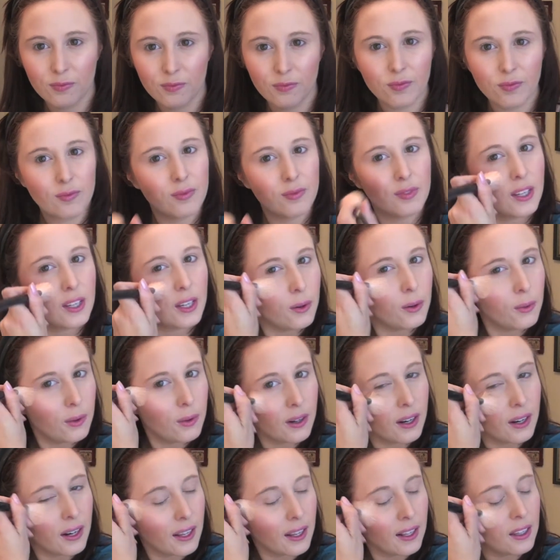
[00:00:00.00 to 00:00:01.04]
And here we're
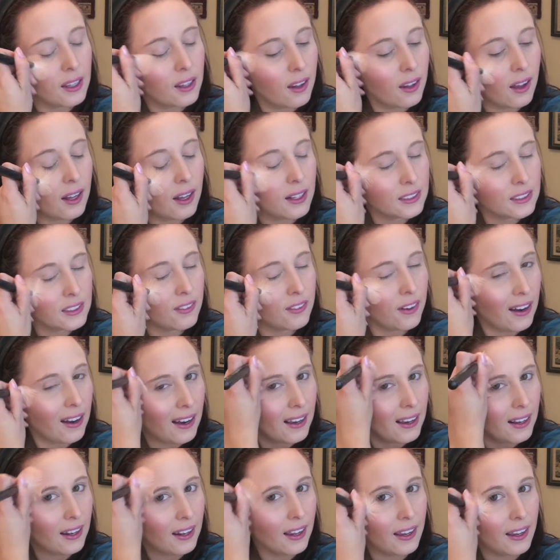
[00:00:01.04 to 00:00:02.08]
getting lots of
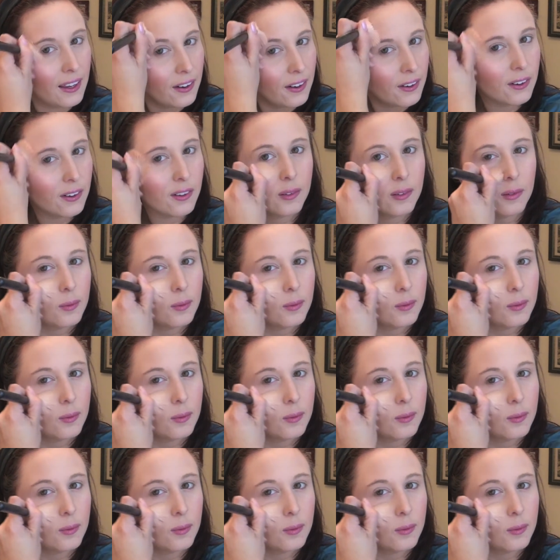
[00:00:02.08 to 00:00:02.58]
highlighter.